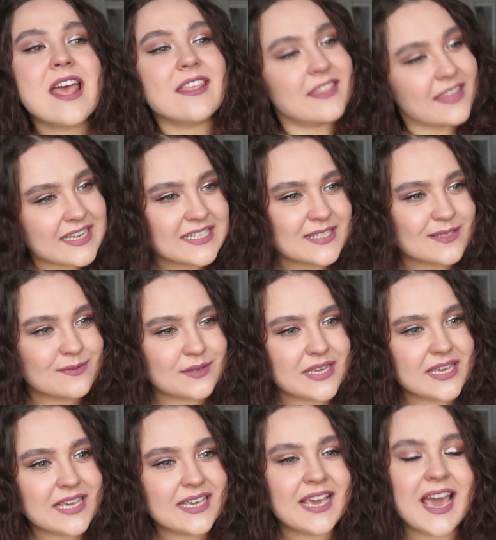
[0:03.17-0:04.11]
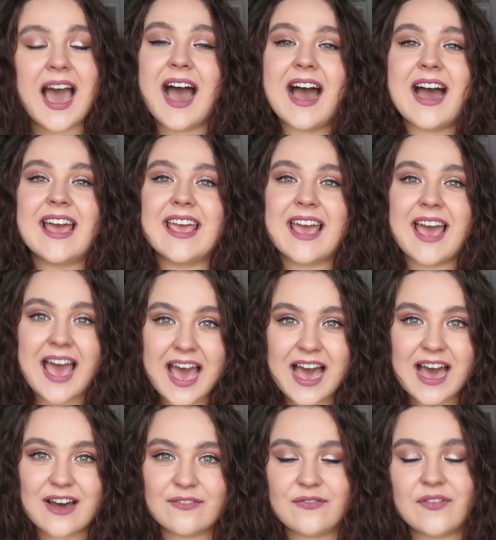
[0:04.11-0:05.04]
This week I
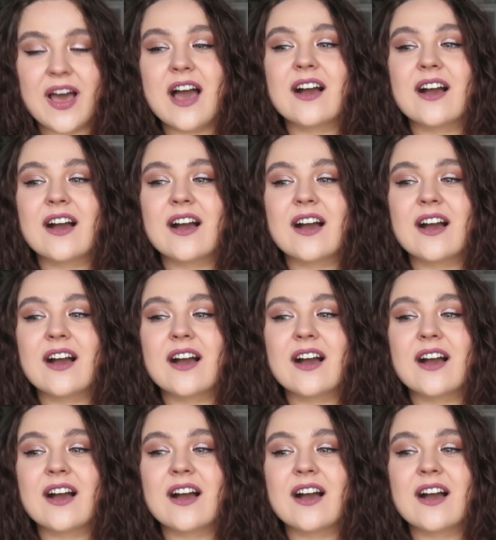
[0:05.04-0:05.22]
have